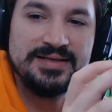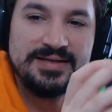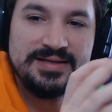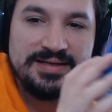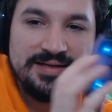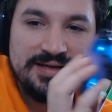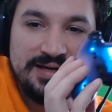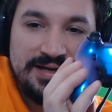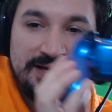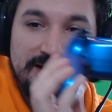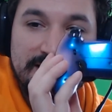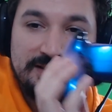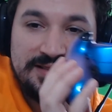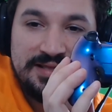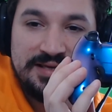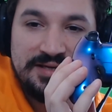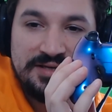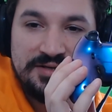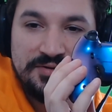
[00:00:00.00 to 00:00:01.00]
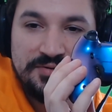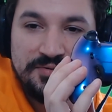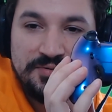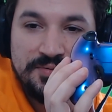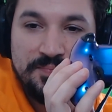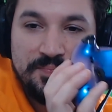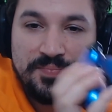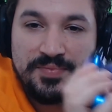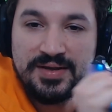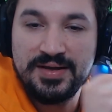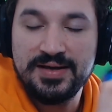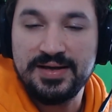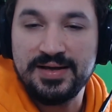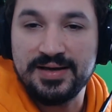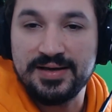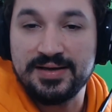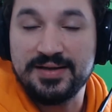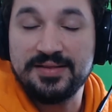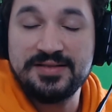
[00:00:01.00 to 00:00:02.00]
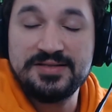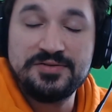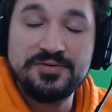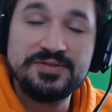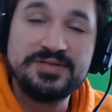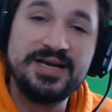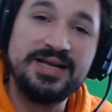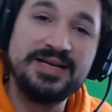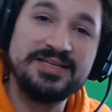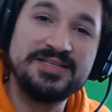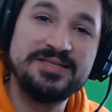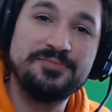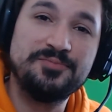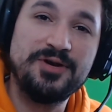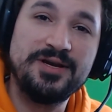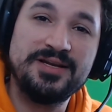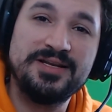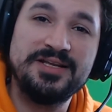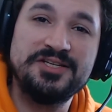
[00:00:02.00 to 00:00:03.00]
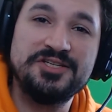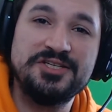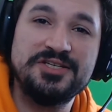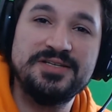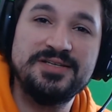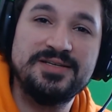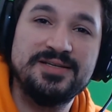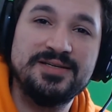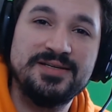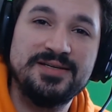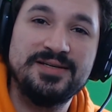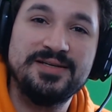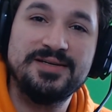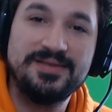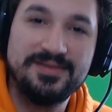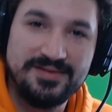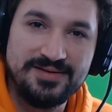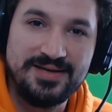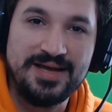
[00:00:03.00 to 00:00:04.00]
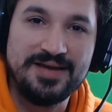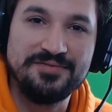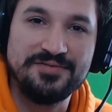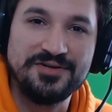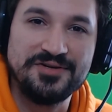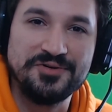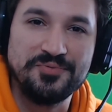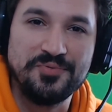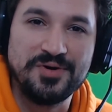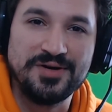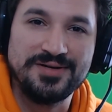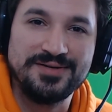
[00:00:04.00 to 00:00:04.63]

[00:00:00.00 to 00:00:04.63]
Again, thank you. This was Galaxy Brain Glitchy. Have a good one.